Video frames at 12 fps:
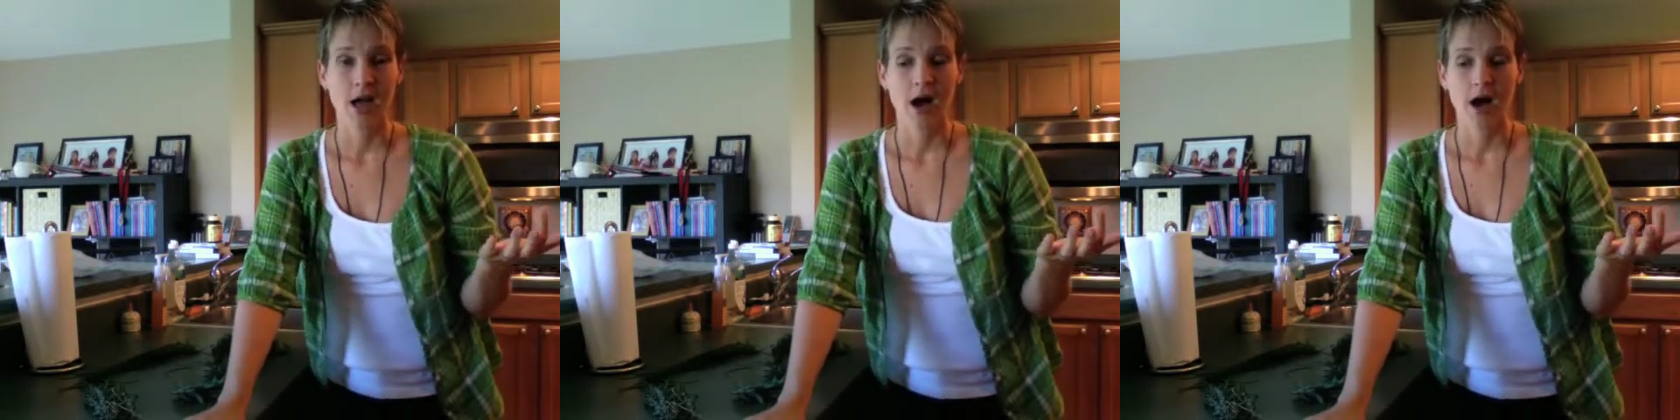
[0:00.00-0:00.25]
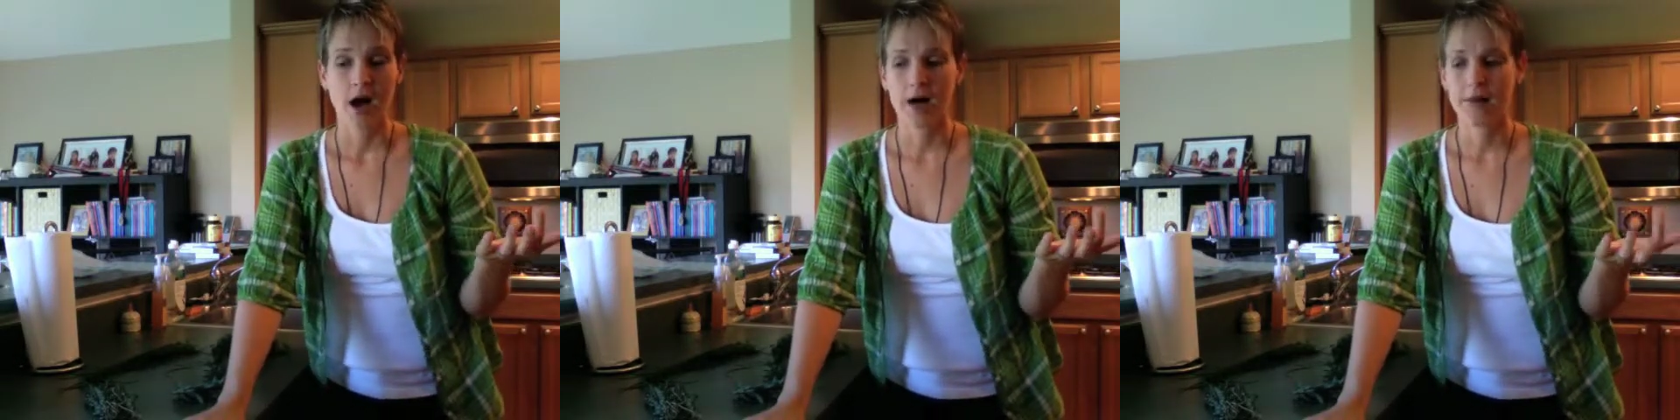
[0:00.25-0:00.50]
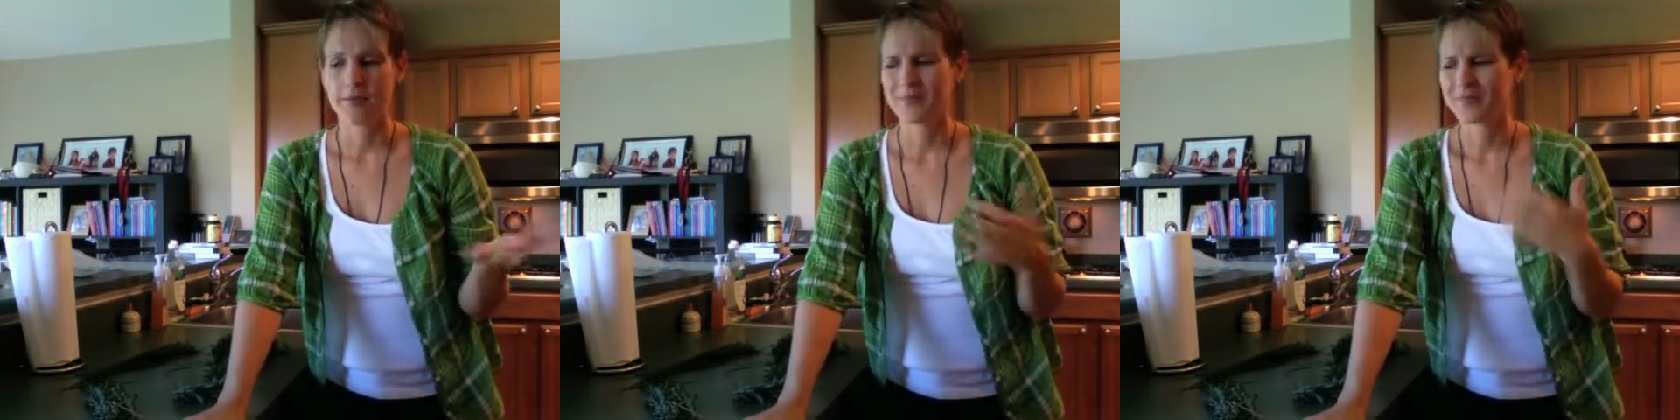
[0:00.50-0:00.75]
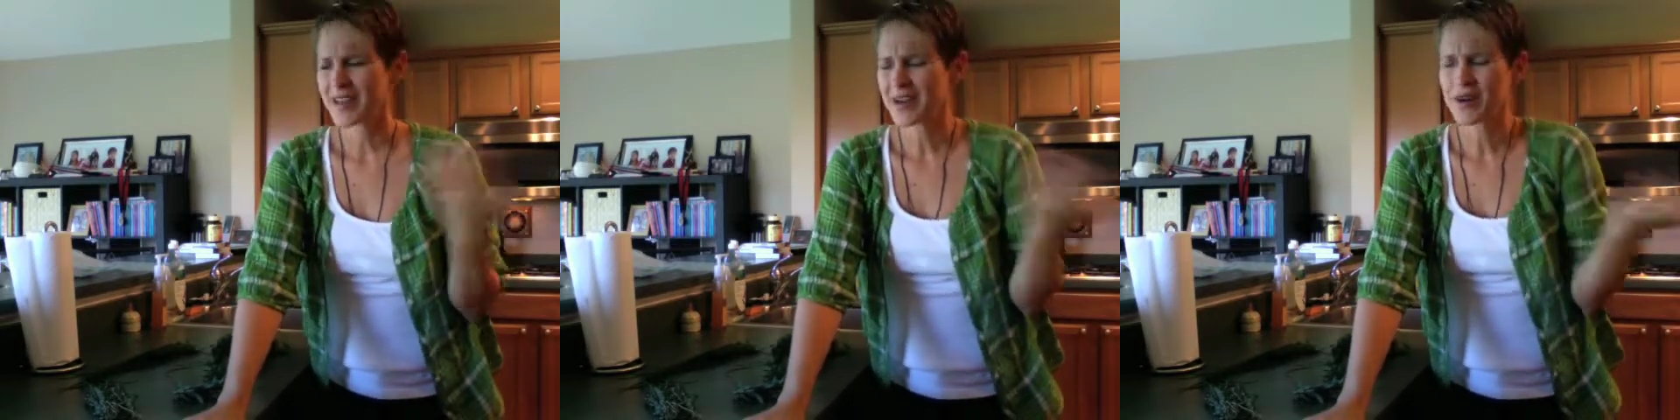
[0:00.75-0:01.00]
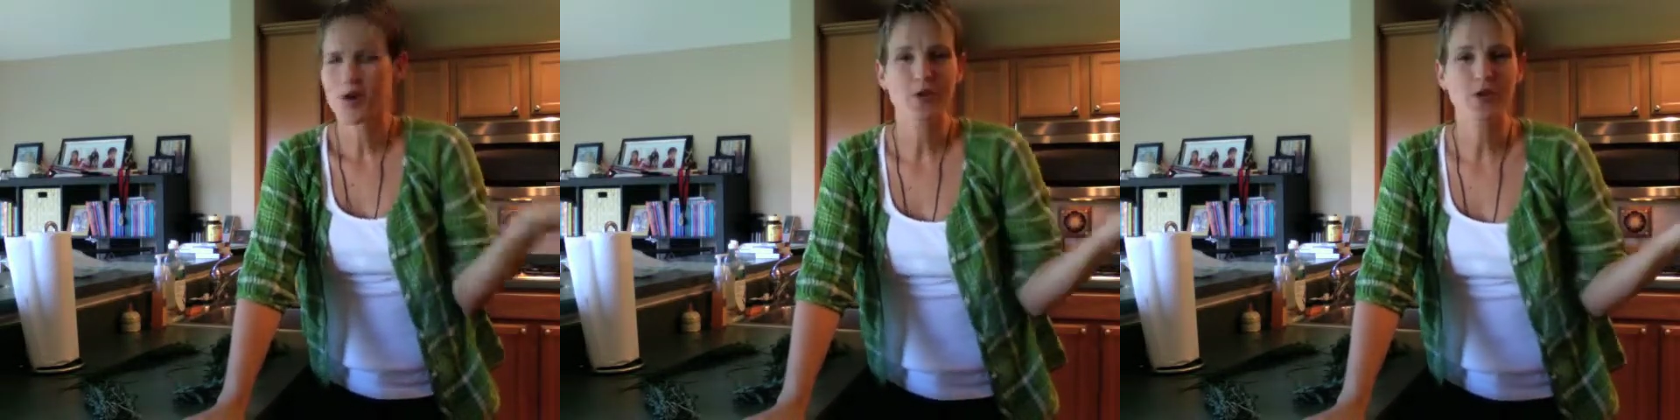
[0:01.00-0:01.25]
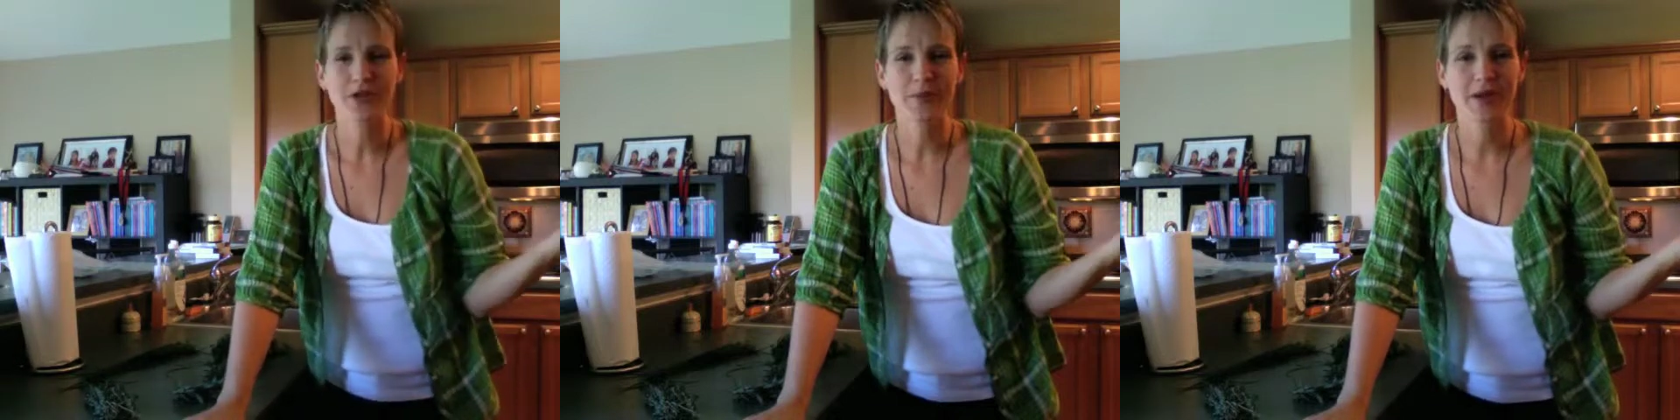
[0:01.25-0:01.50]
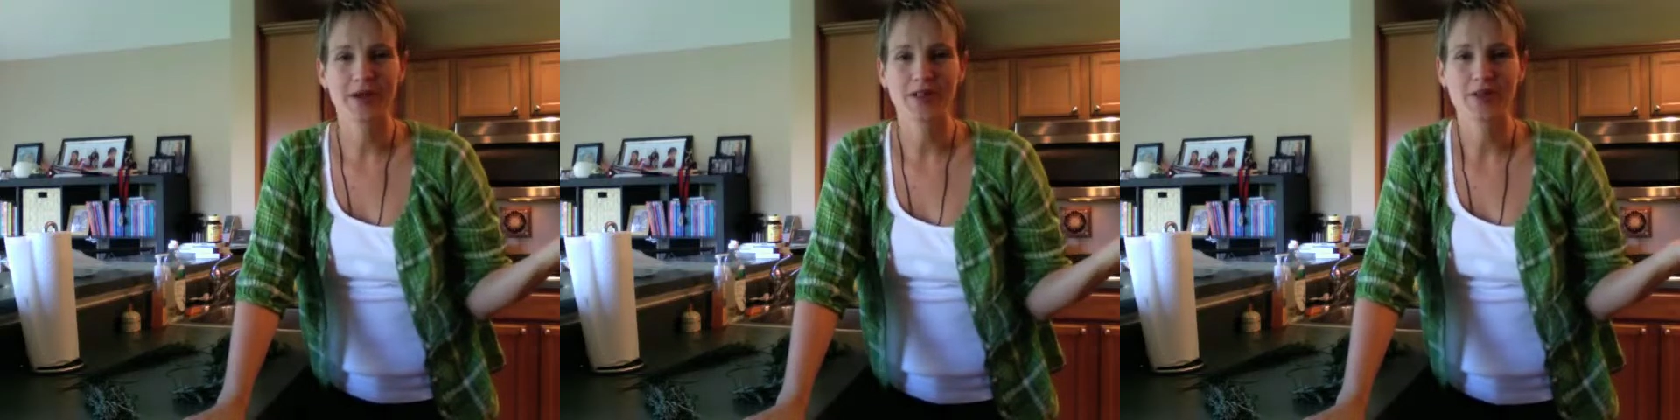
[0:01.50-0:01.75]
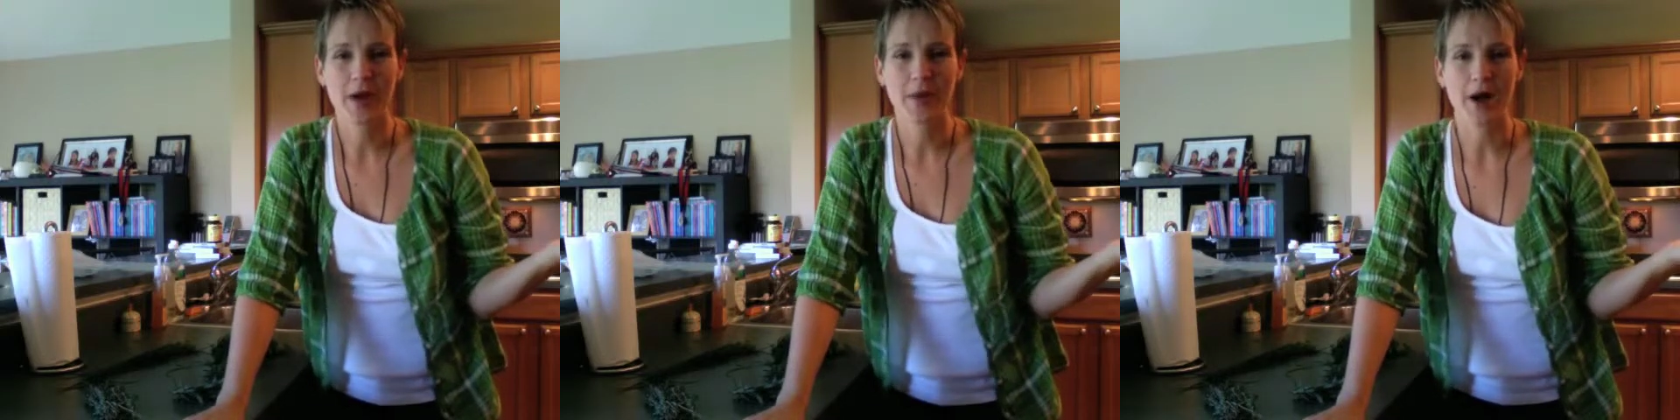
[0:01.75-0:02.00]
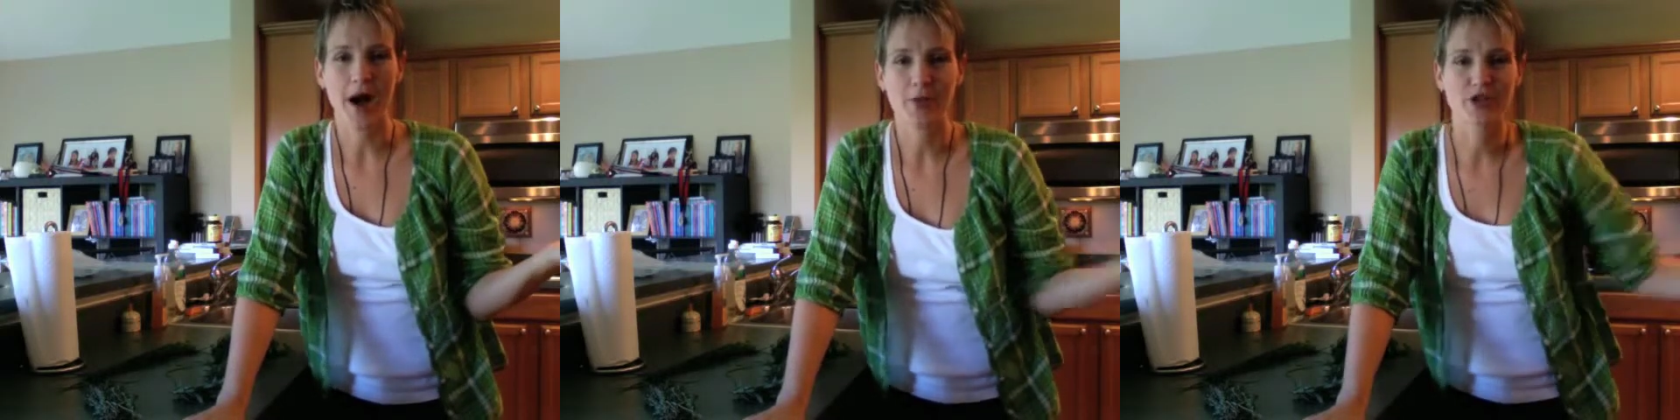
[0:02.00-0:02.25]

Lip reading: I don't know, mostly because my mom